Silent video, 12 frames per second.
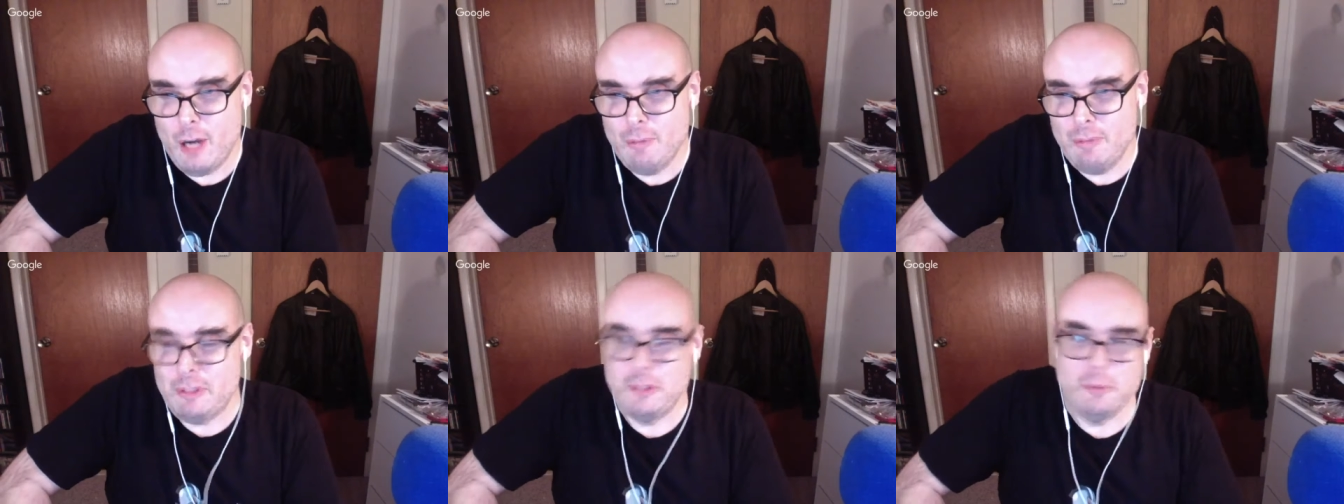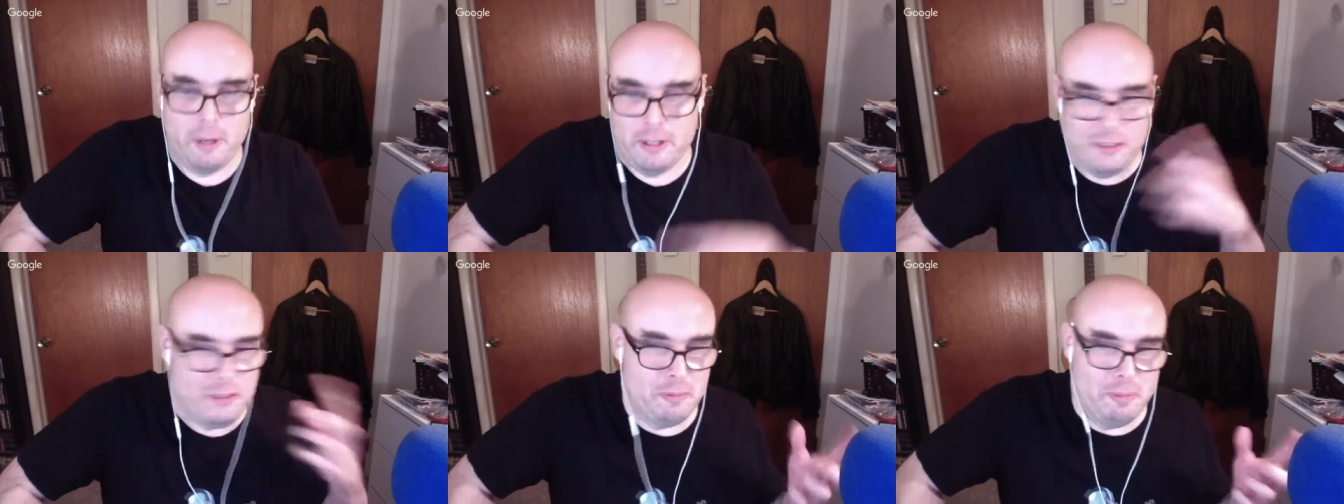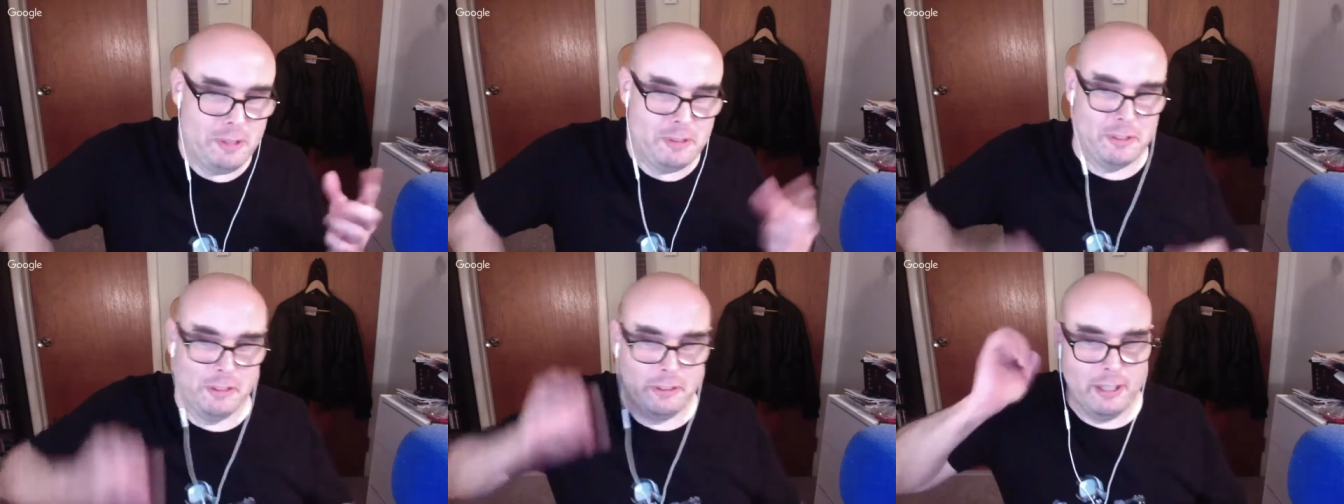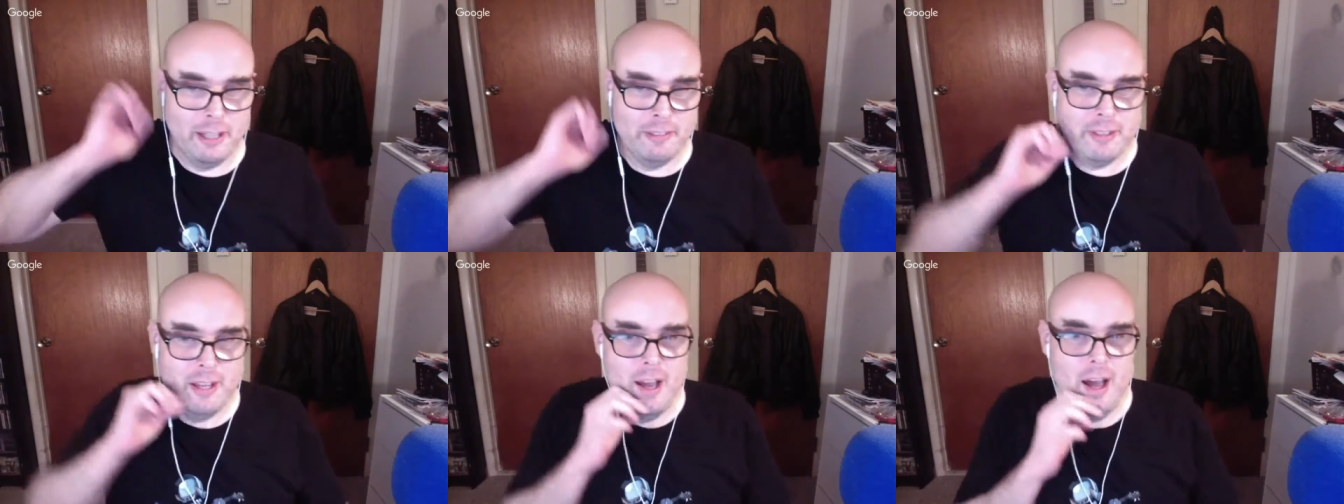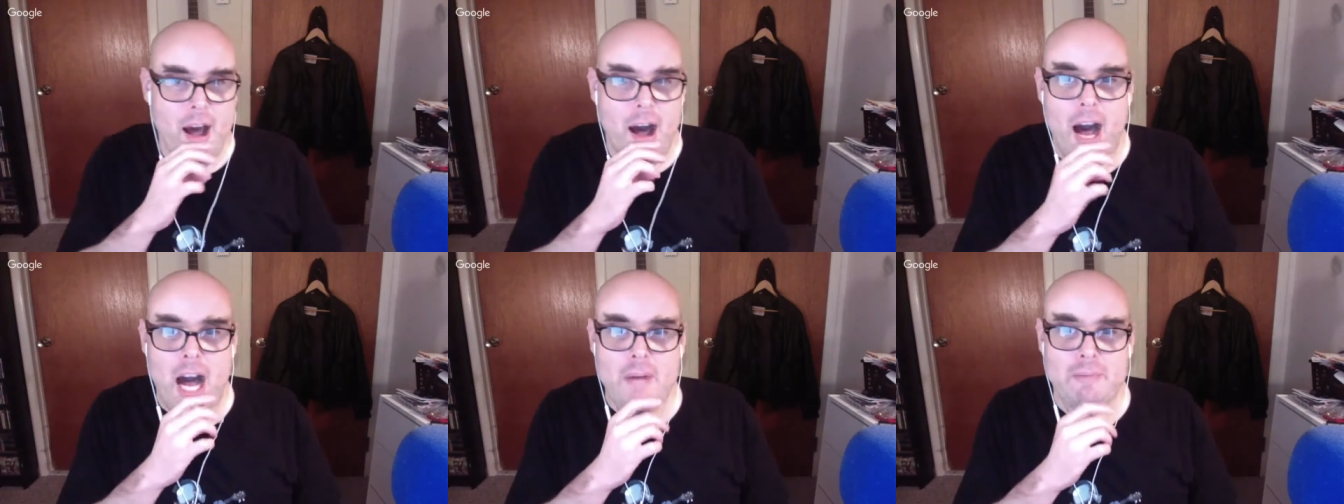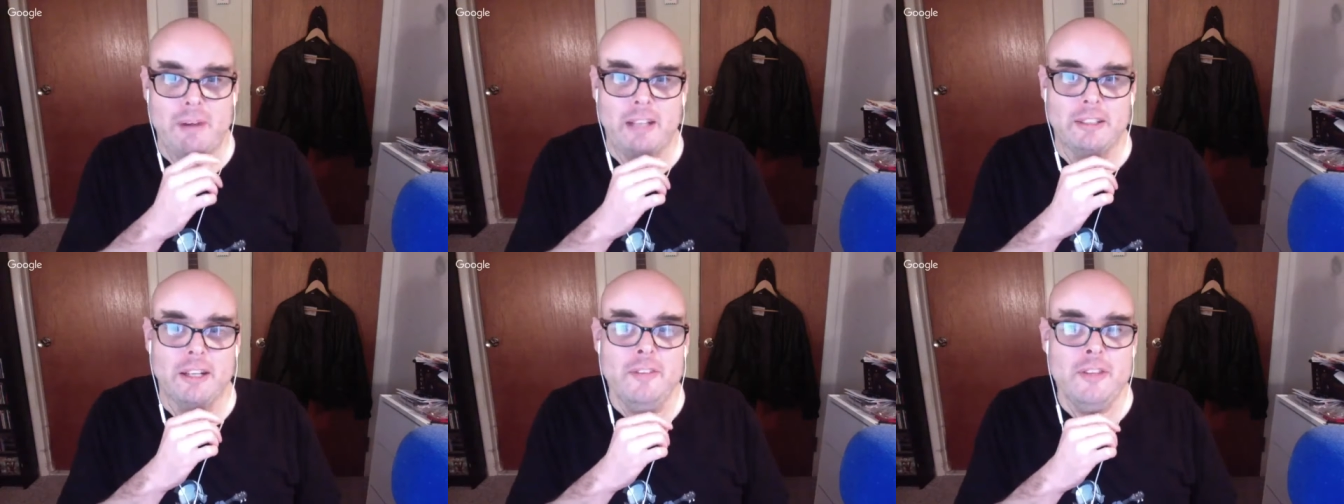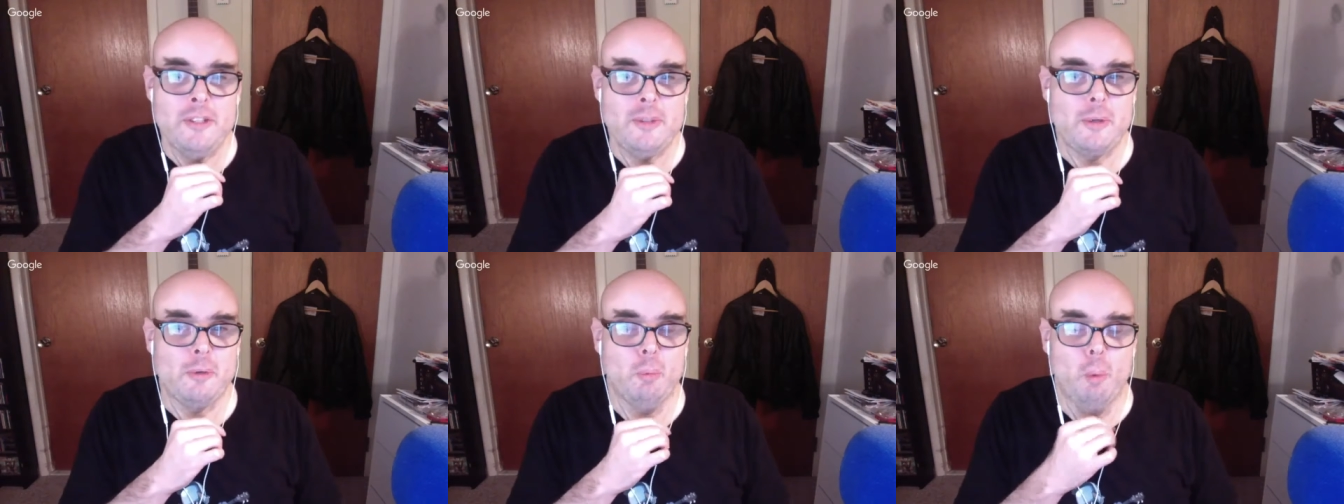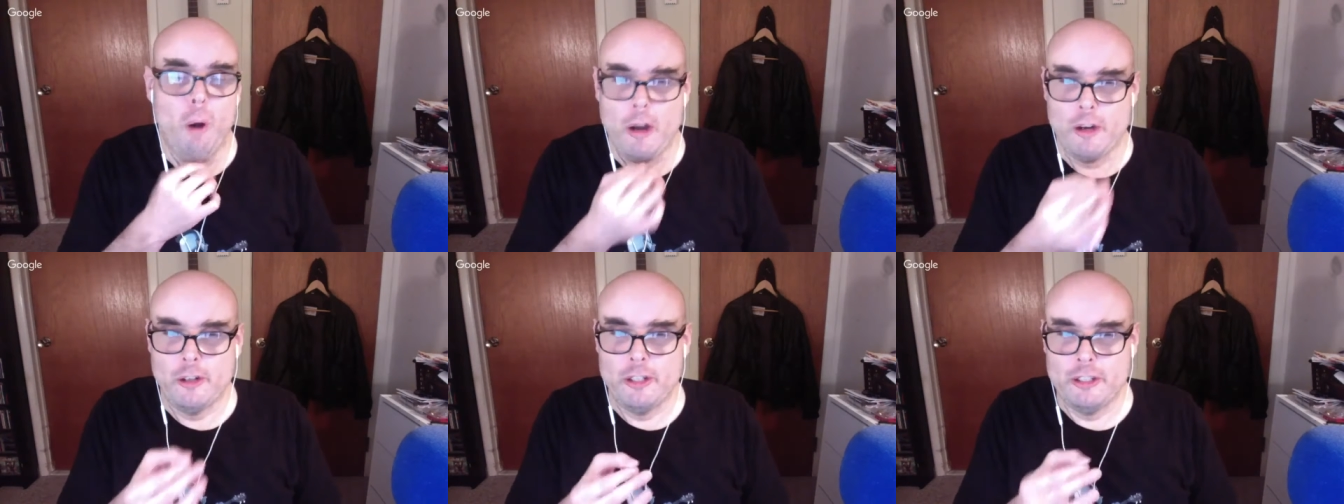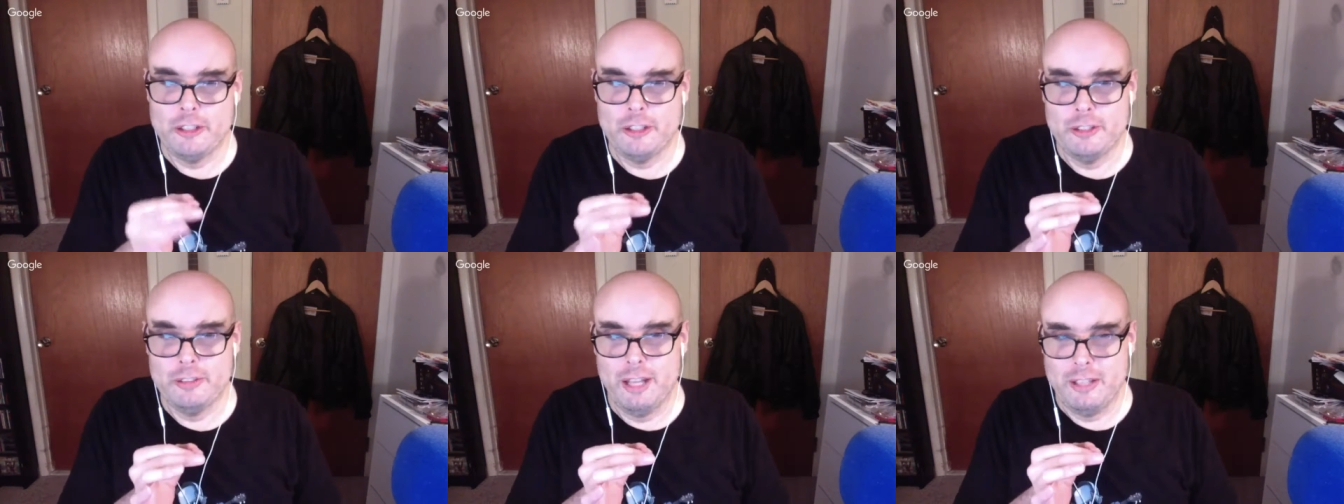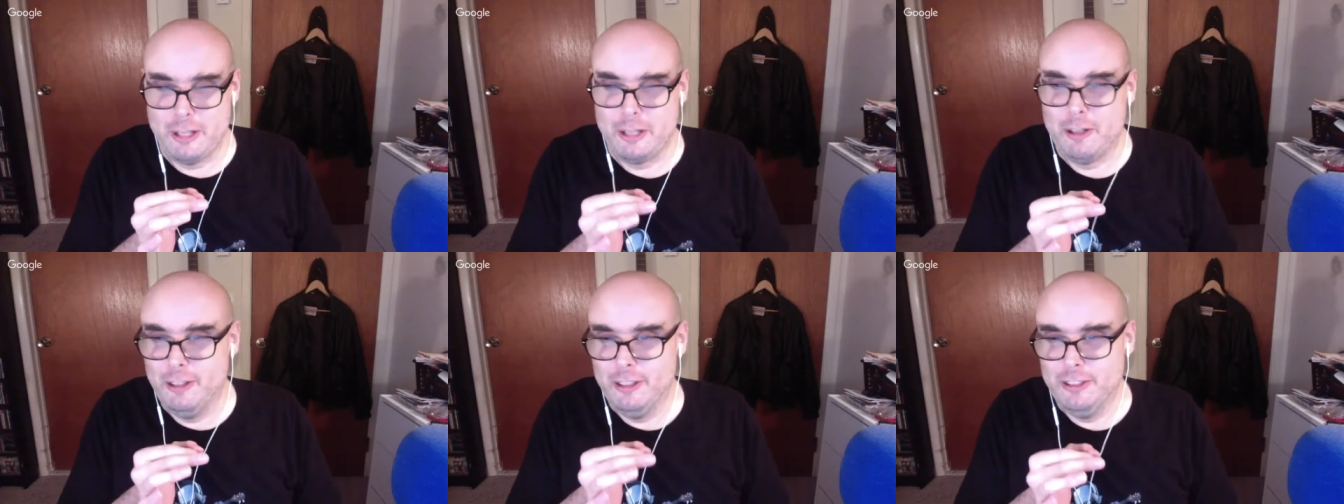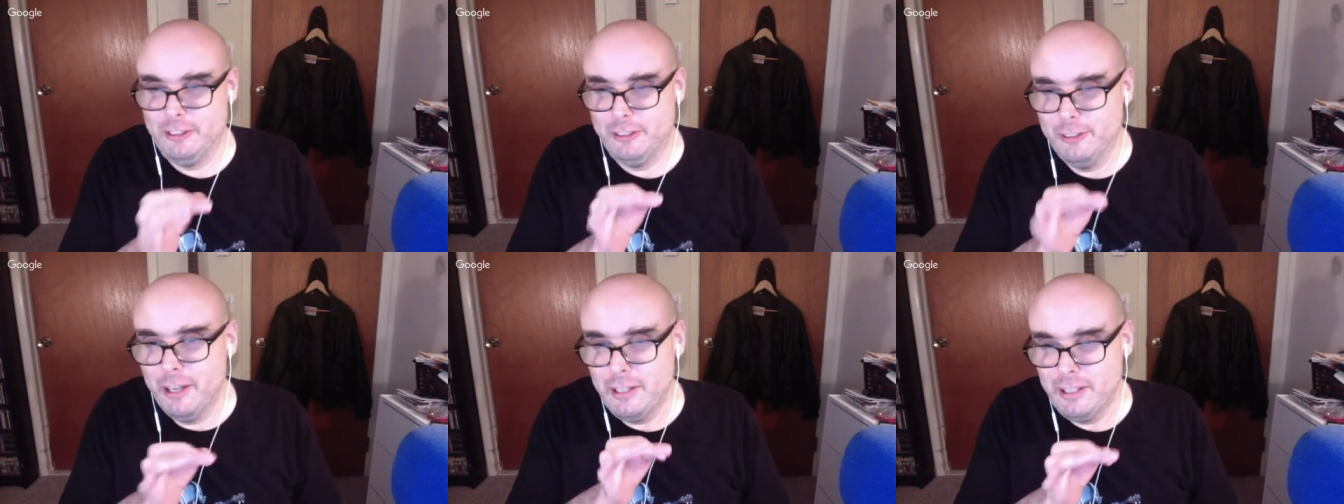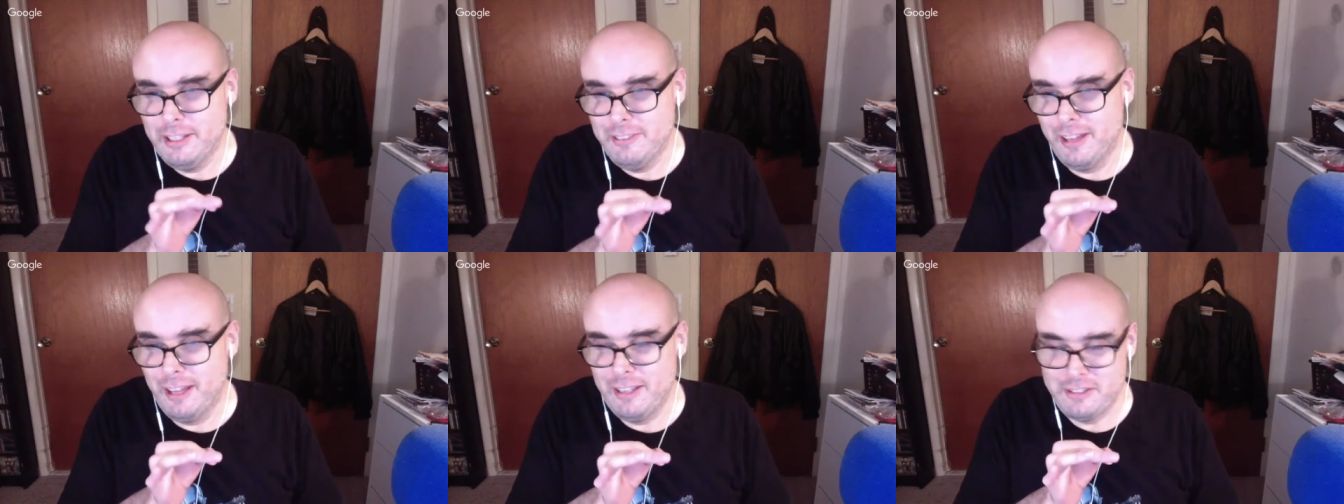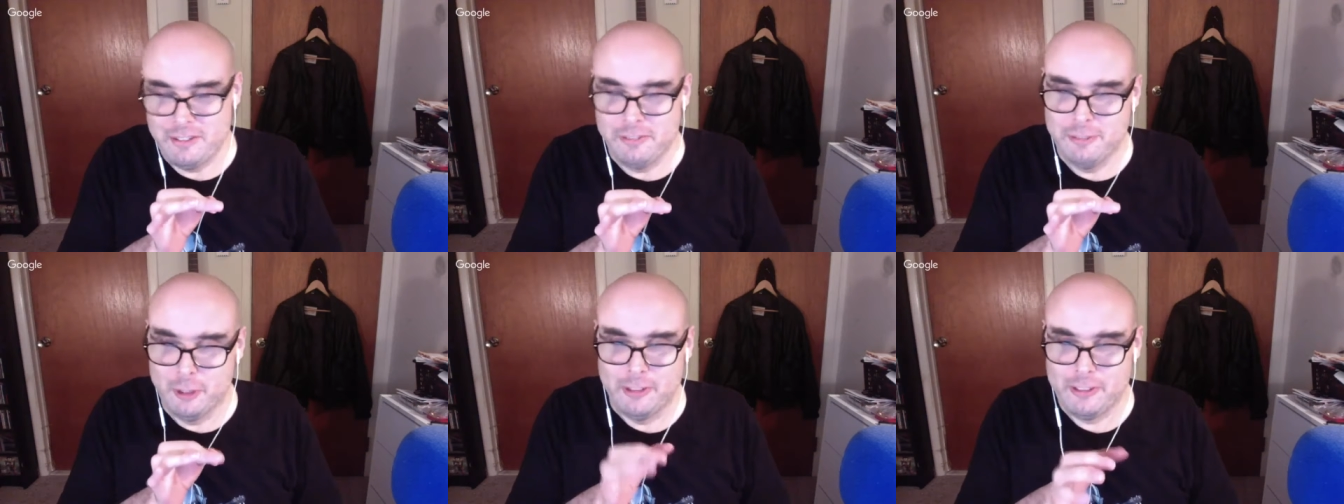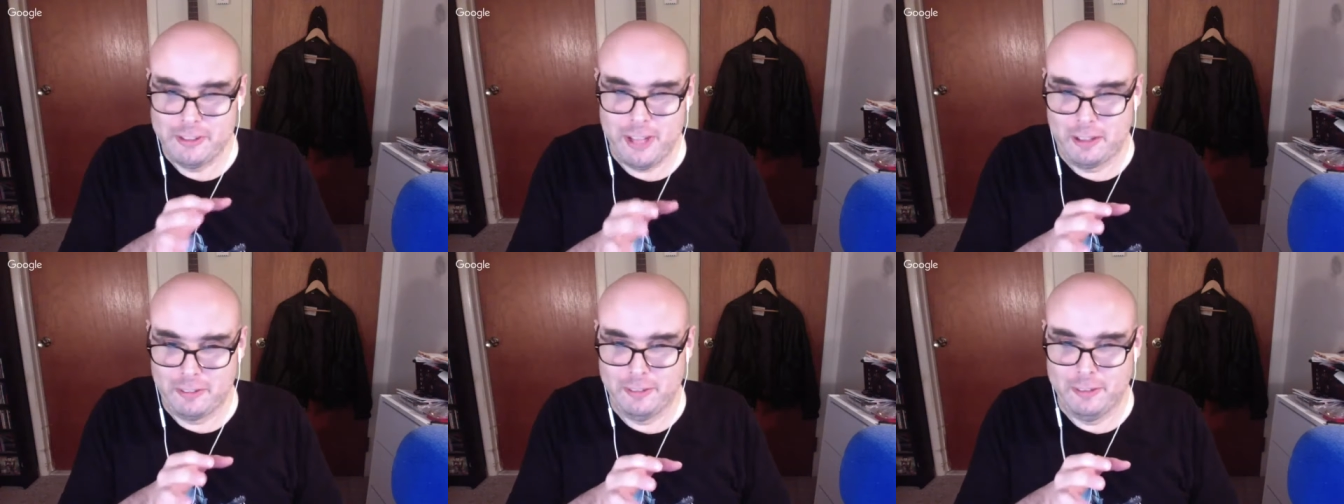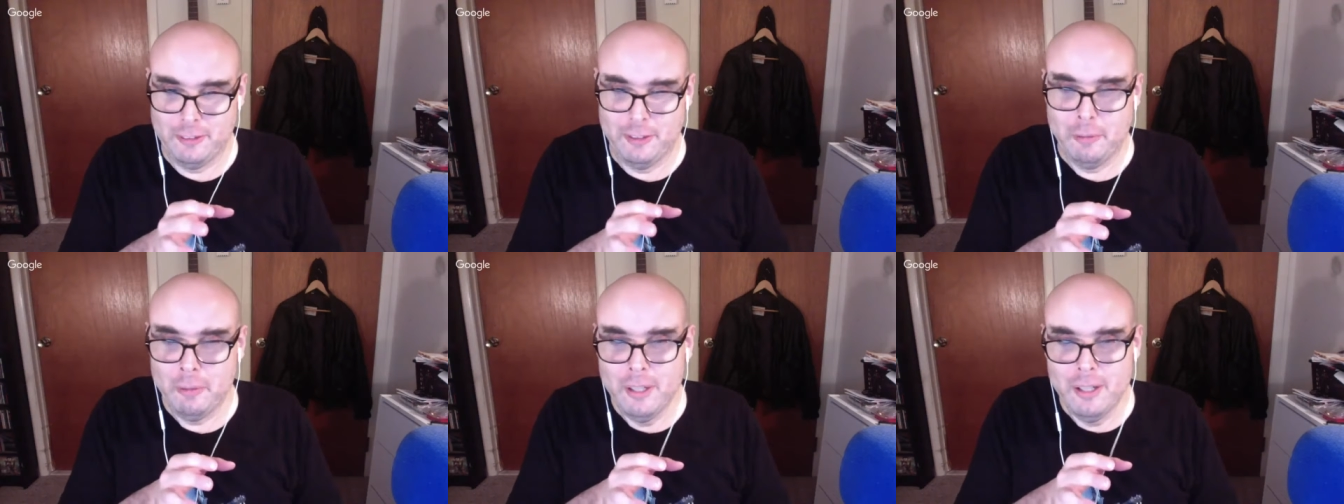This is where I noticed the bass is on the left. I love the sort of waterish, as I call it, delay he has during the sax solo.